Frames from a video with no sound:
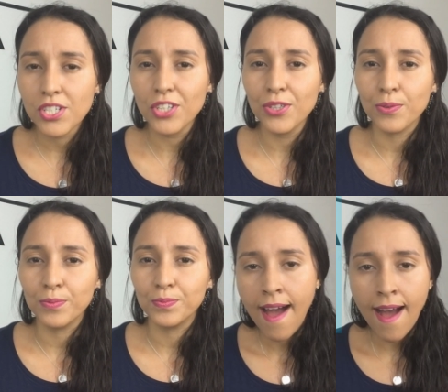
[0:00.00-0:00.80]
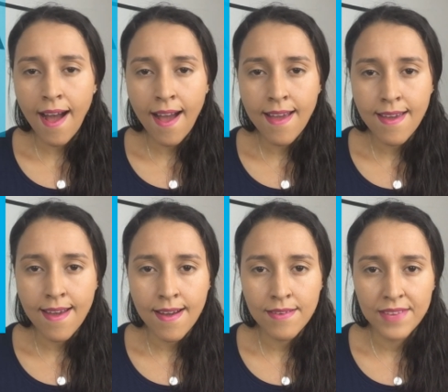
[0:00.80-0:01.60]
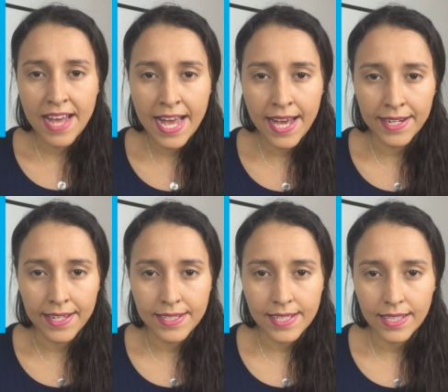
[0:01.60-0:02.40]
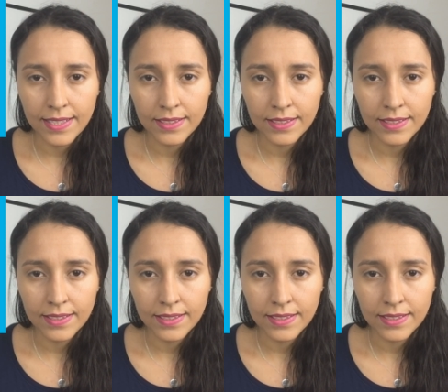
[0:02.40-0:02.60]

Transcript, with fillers: 2. I have had it.